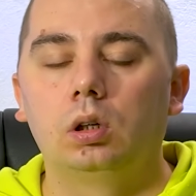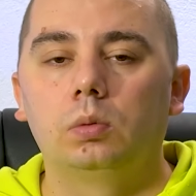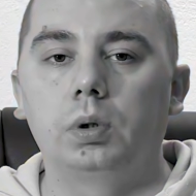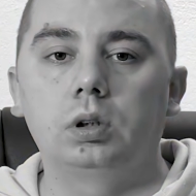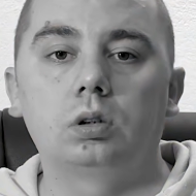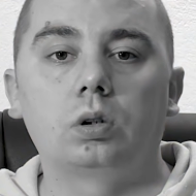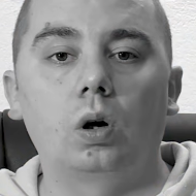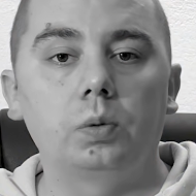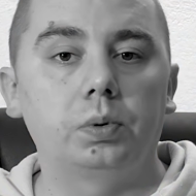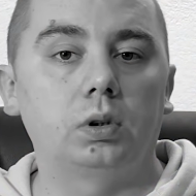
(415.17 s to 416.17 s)
but it's
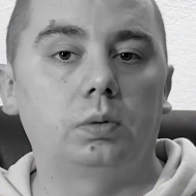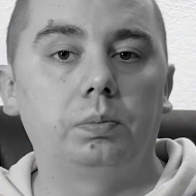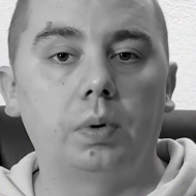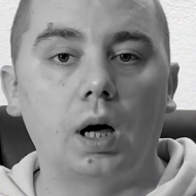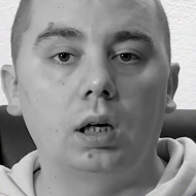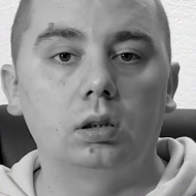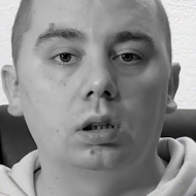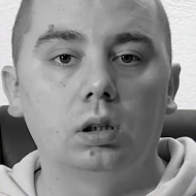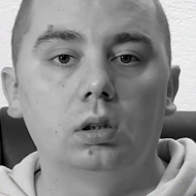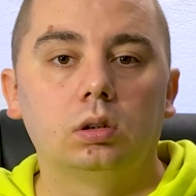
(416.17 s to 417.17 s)
corporate-backed.
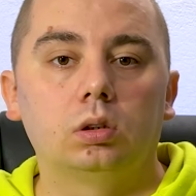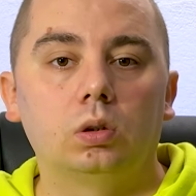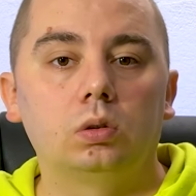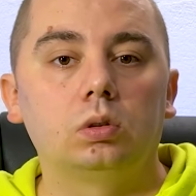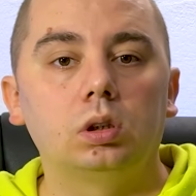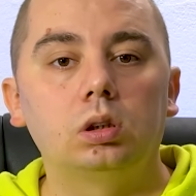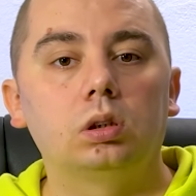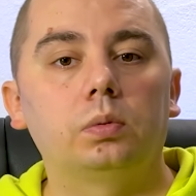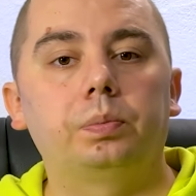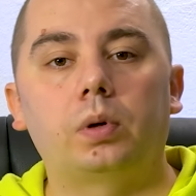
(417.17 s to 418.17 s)
So read
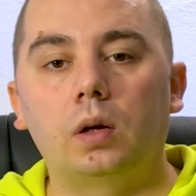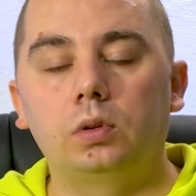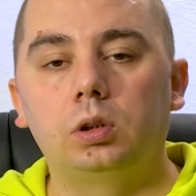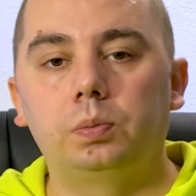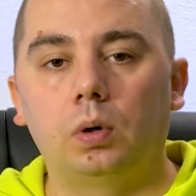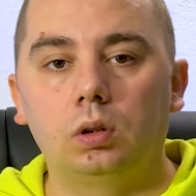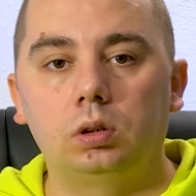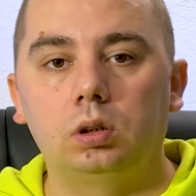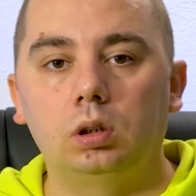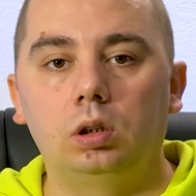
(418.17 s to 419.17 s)
the privacy
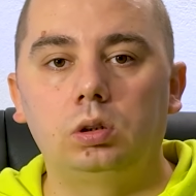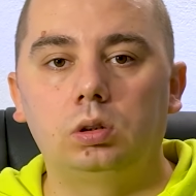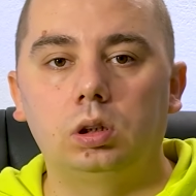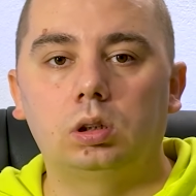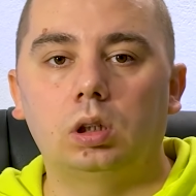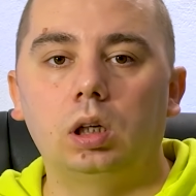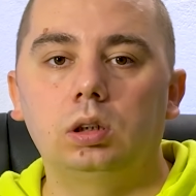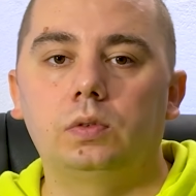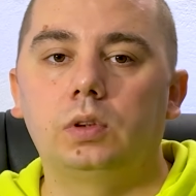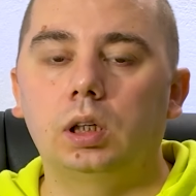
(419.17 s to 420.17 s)
policy and decide
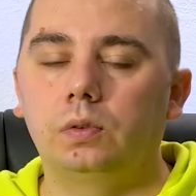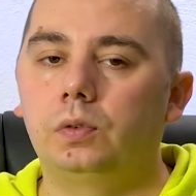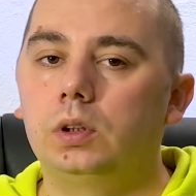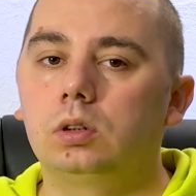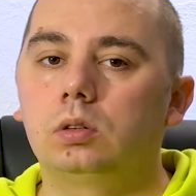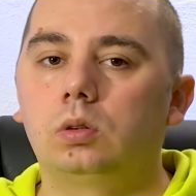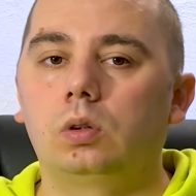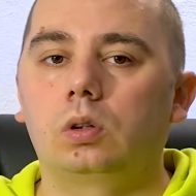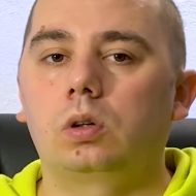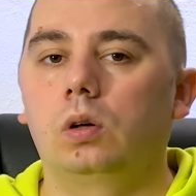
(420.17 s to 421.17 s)
if that fits to
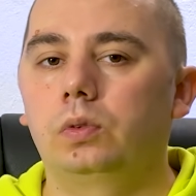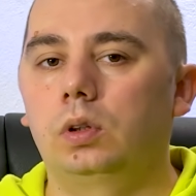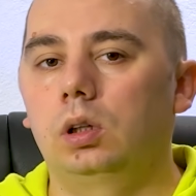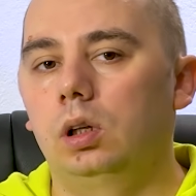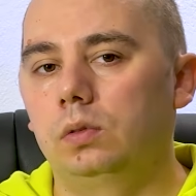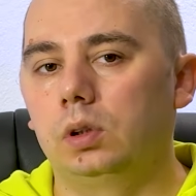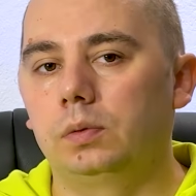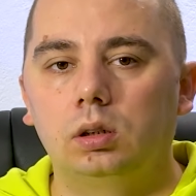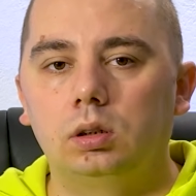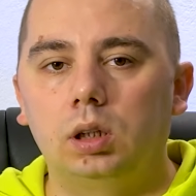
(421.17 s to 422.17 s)
your comfort level.
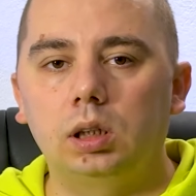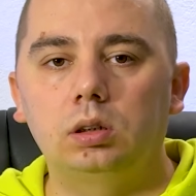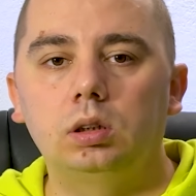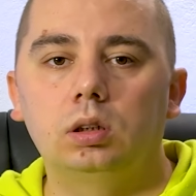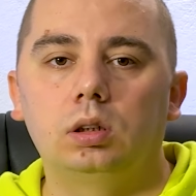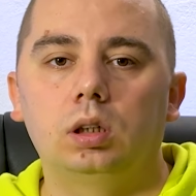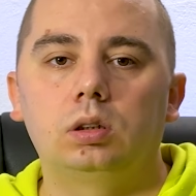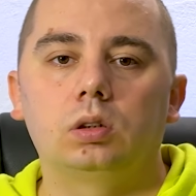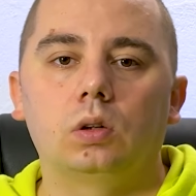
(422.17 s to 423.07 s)
NextDNS is